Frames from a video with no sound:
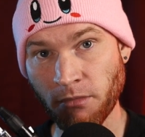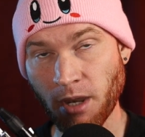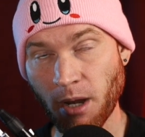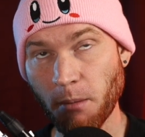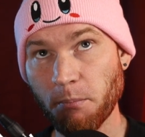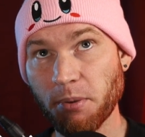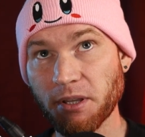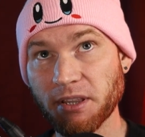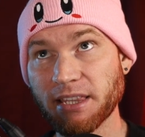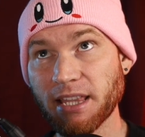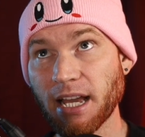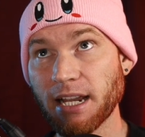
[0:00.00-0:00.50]

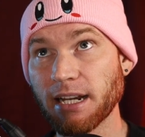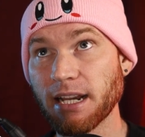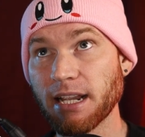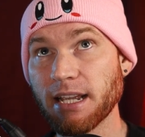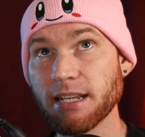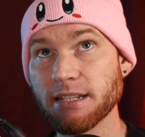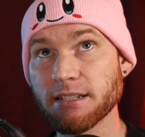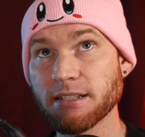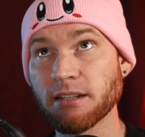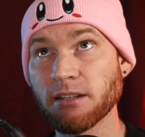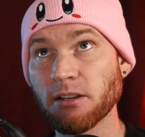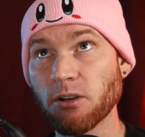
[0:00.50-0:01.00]
But that
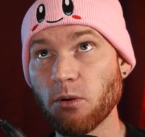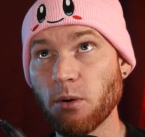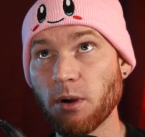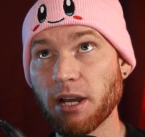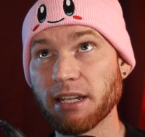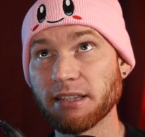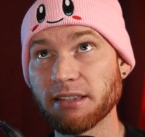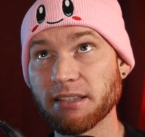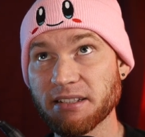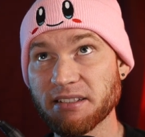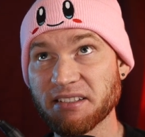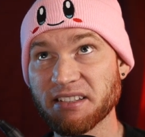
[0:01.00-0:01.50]
isn't
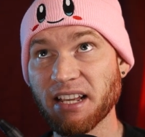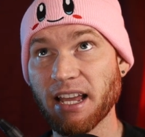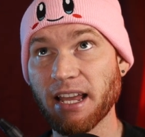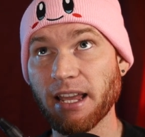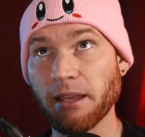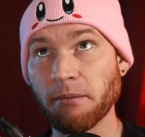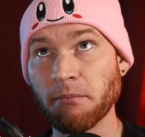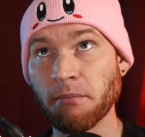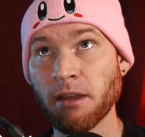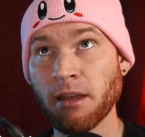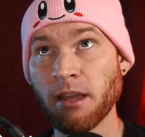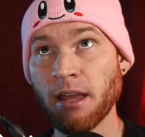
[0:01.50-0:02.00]
quite the
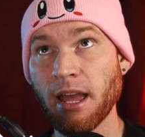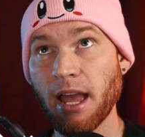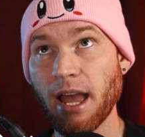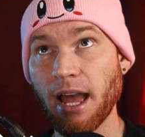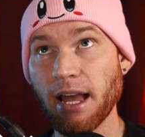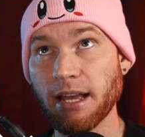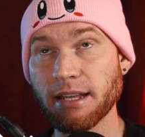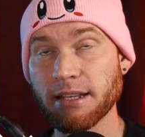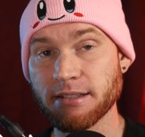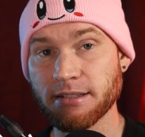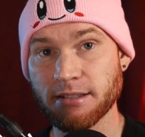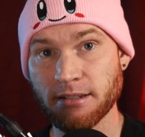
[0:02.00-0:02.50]
same
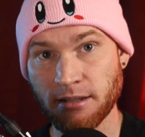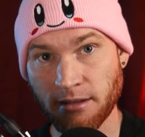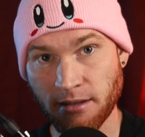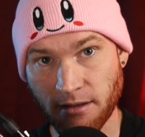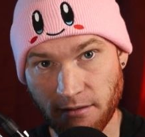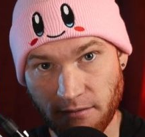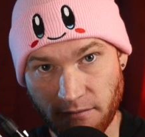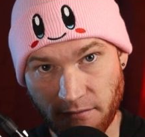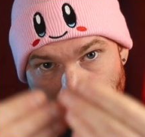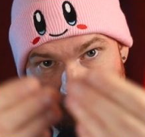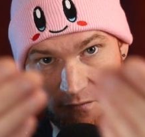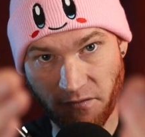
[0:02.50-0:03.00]
as
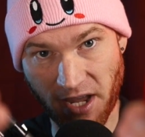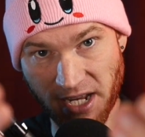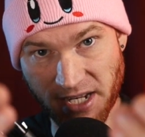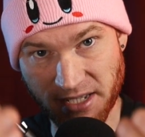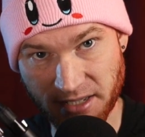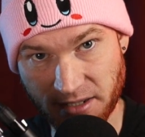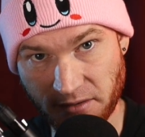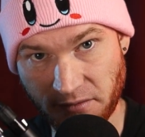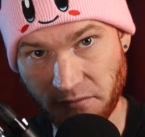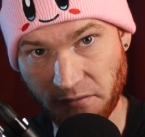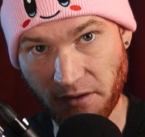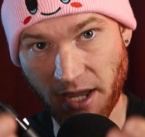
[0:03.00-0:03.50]
face
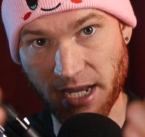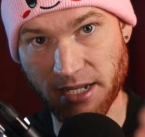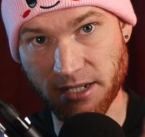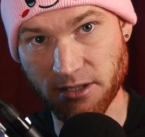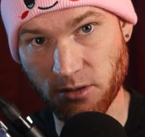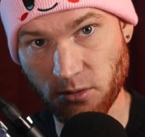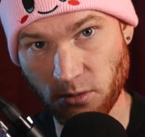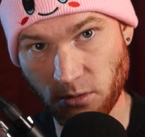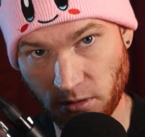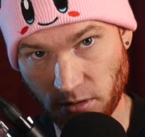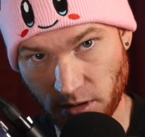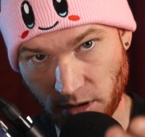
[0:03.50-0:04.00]
to face,
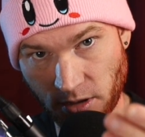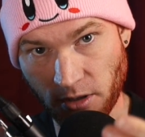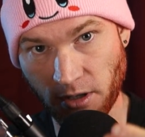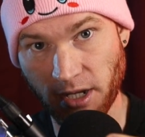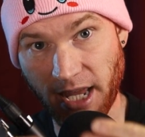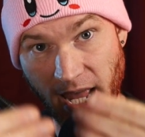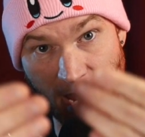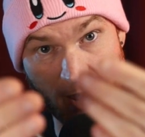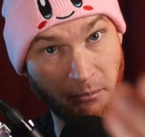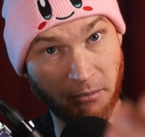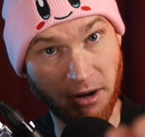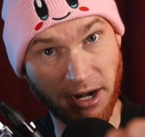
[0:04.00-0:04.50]
or, you know,
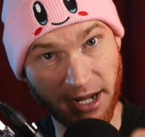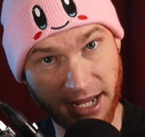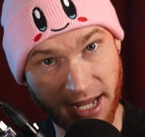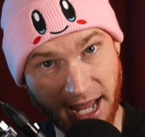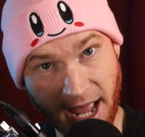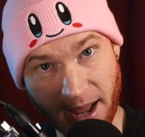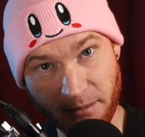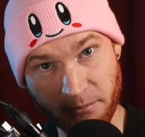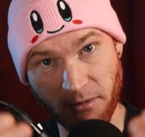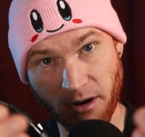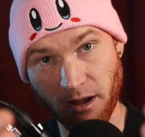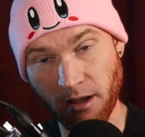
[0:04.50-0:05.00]
camera to
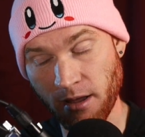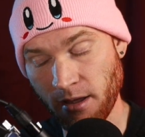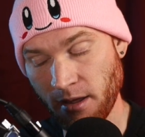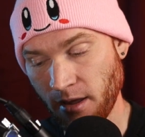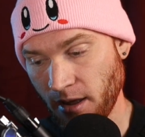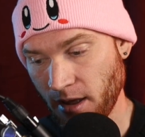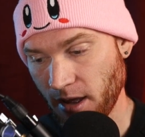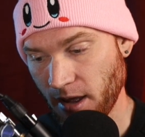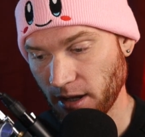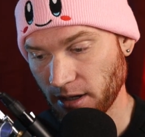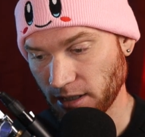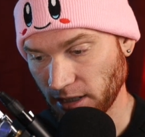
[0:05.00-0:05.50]
camera,
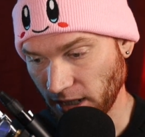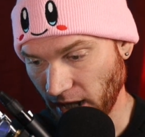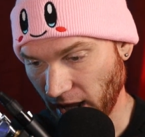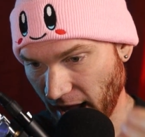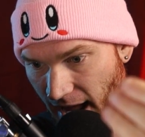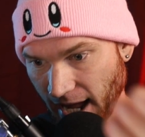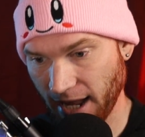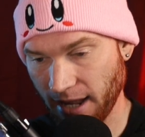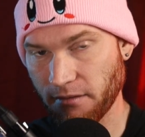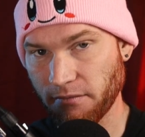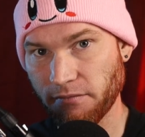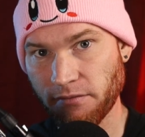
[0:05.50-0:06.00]

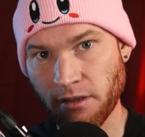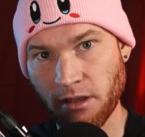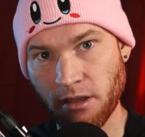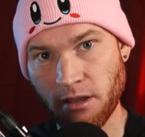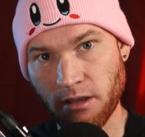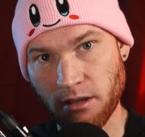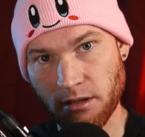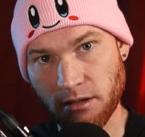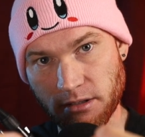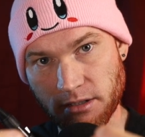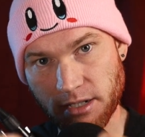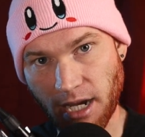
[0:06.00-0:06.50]
live,
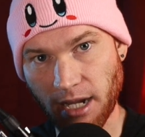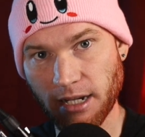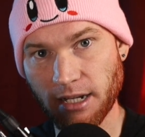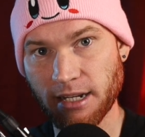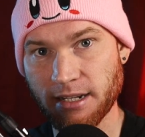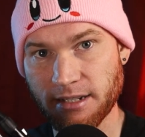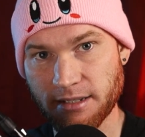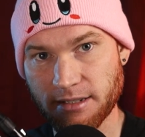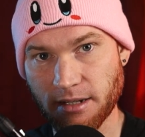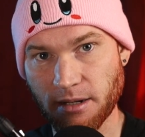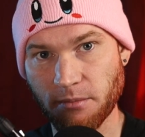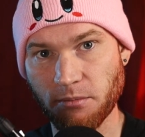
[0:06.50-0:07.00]

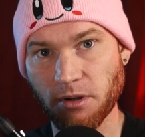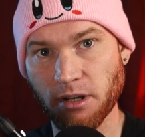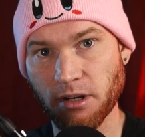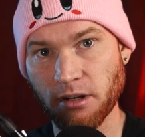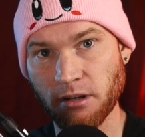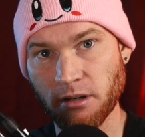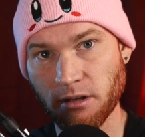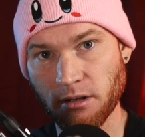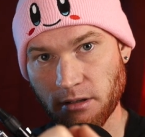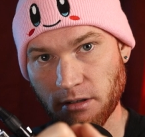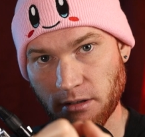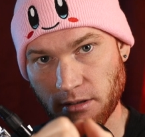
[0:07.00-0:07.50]
telling someone
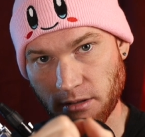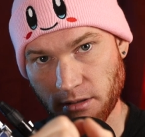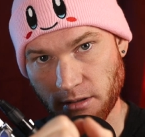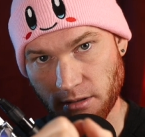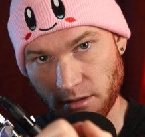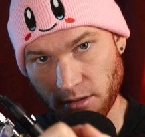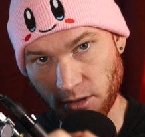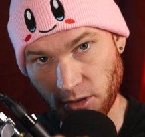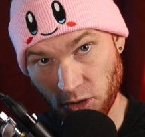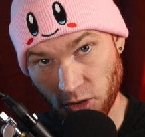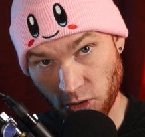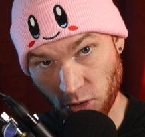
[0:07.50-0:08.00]

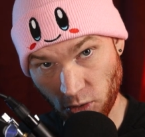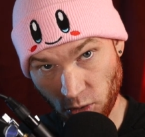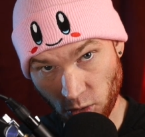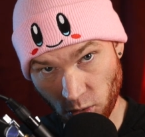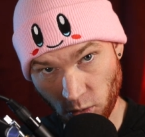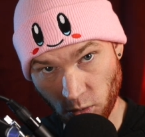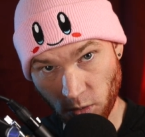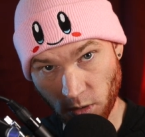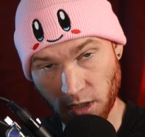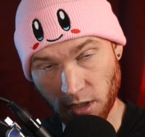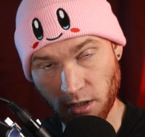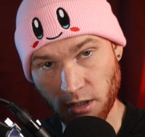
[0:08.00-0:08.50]

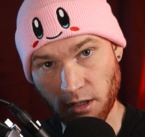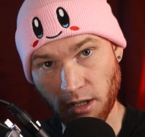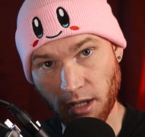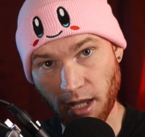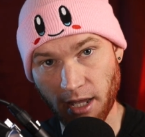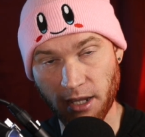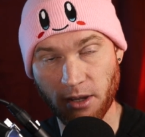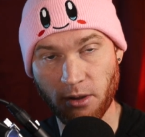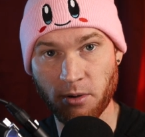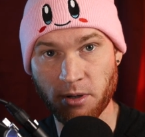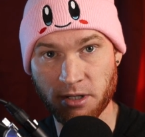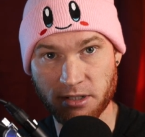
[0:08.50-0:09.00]
you
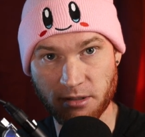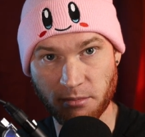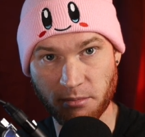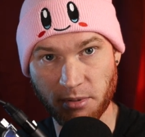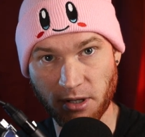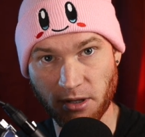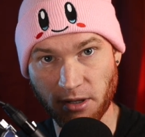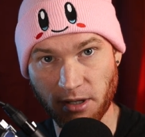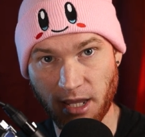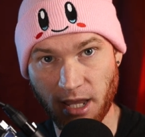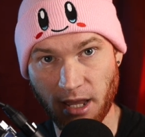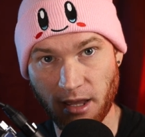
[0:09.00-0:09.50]
are going to be
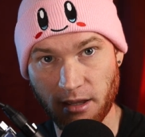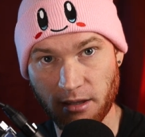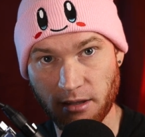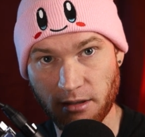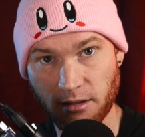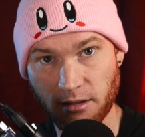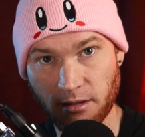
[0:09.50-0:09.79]
okay.